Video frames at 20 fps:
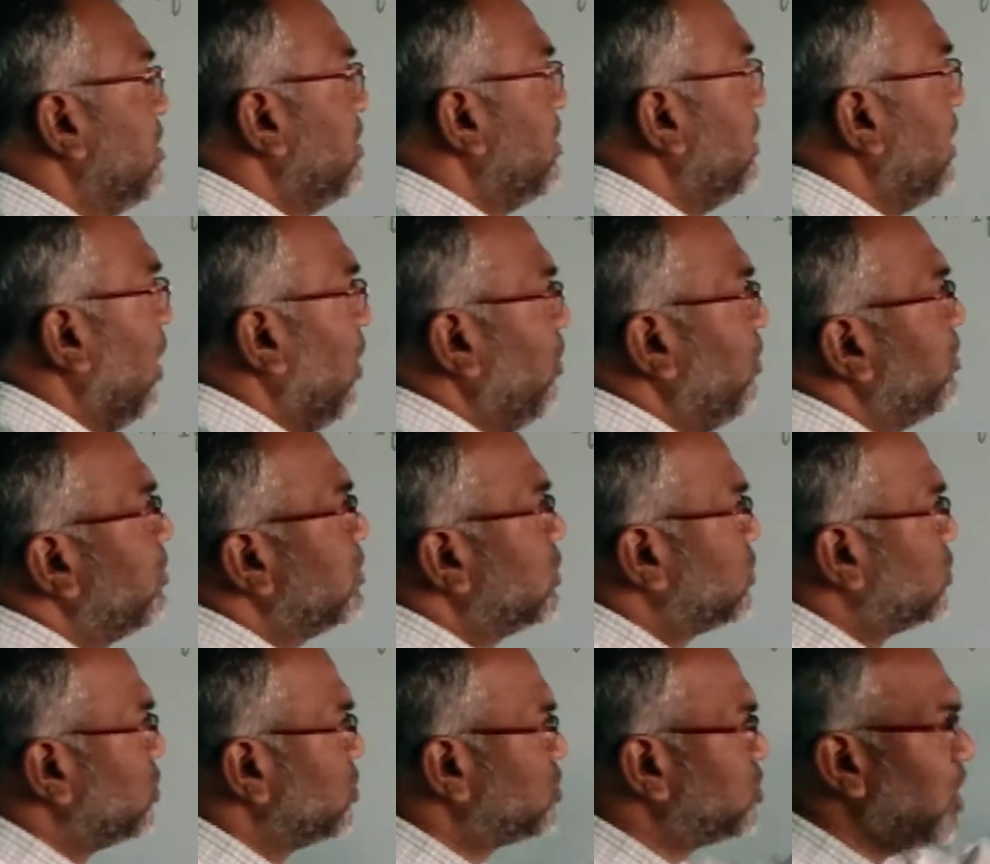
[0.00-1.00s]
Now,
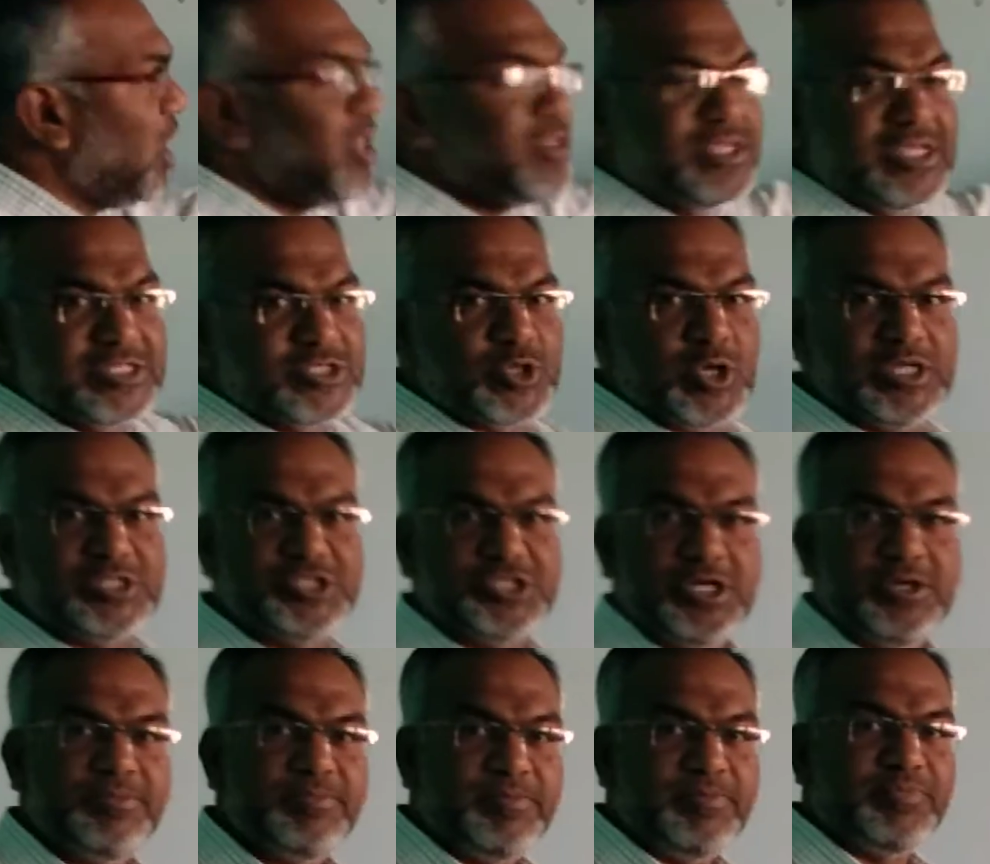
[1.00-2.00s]
to solve this
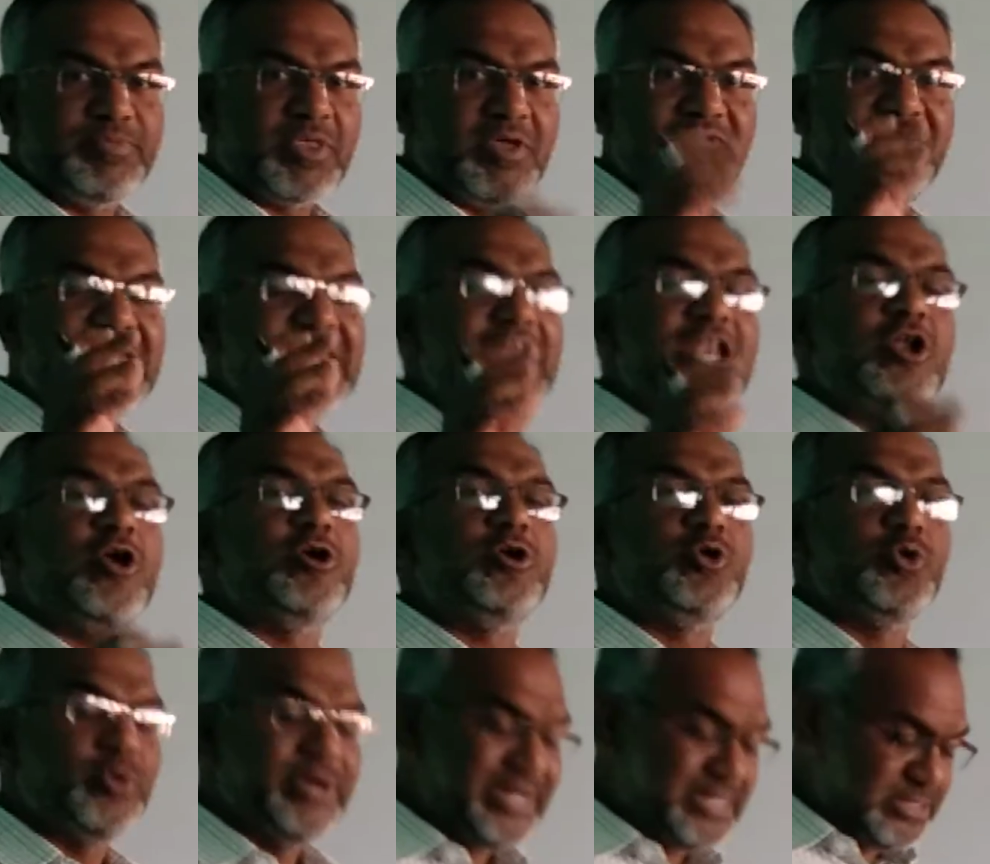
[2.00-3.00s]
question, we cannot
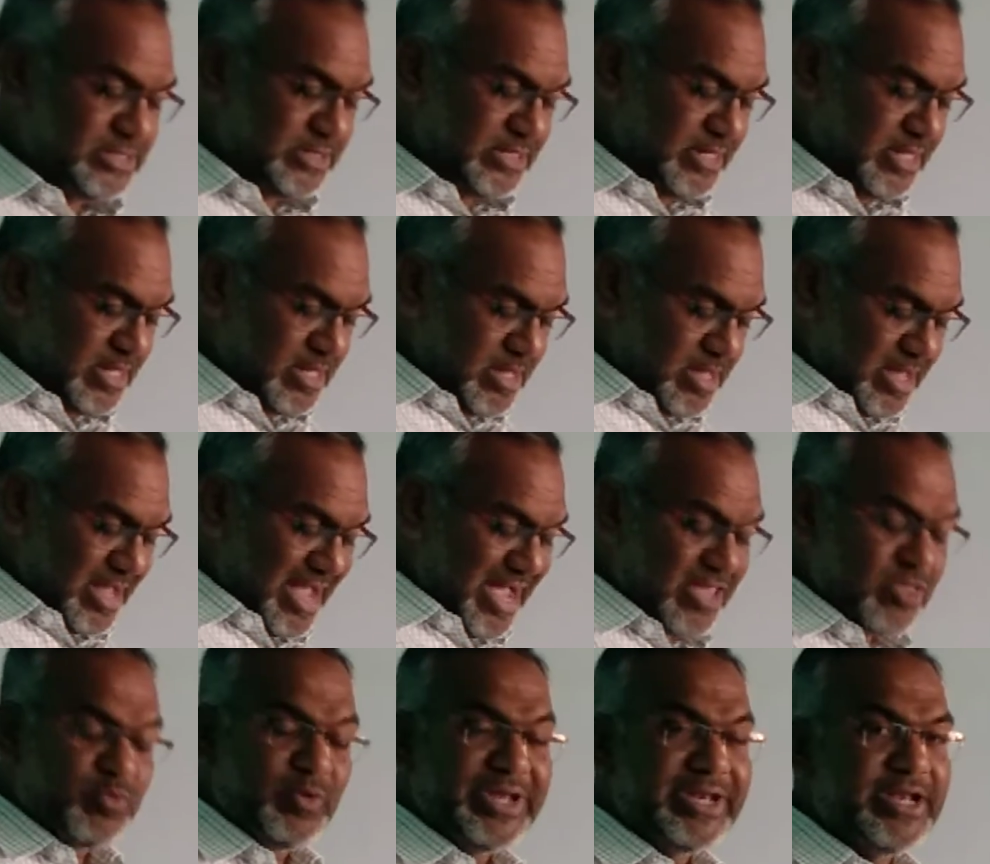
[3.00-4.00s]
do it
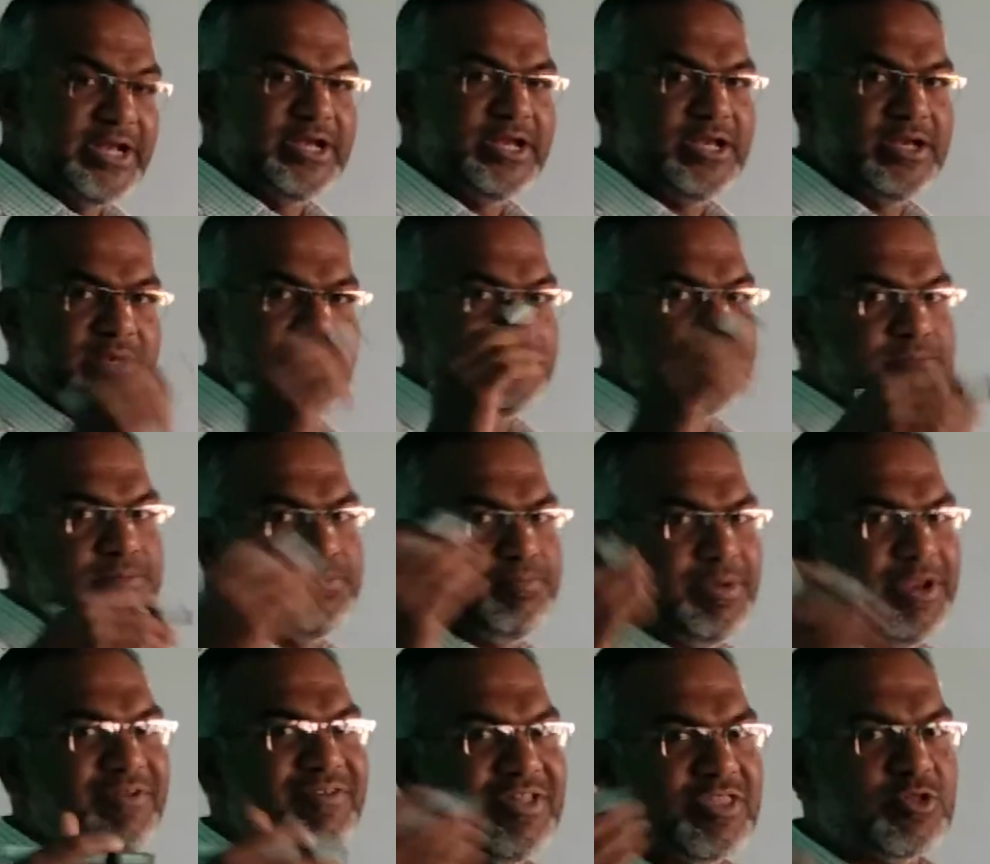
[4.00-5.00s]
as we did in
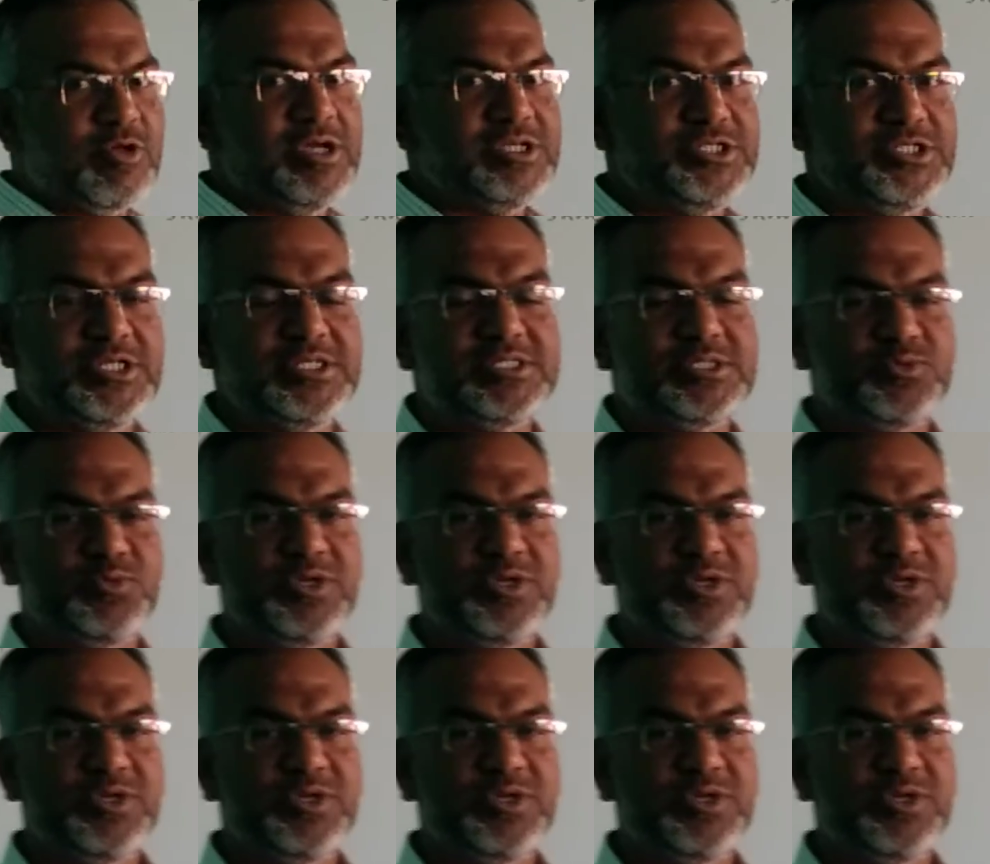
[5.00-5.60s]
previous questions.